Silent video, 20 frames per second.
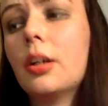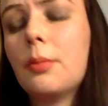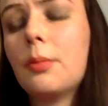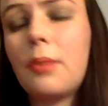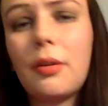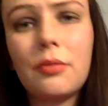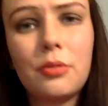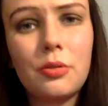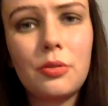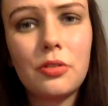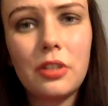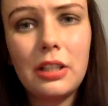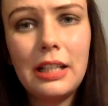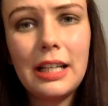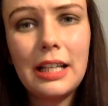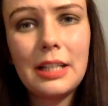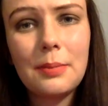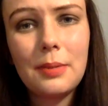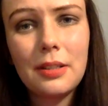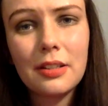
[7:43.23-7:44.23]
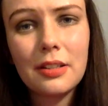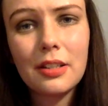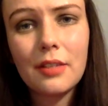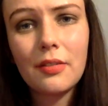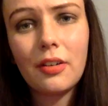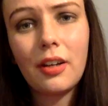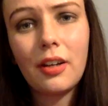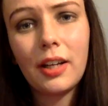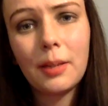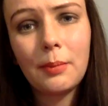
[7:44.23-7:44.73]
but unfortunately lesbians never
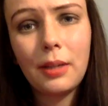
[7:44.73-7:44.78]
like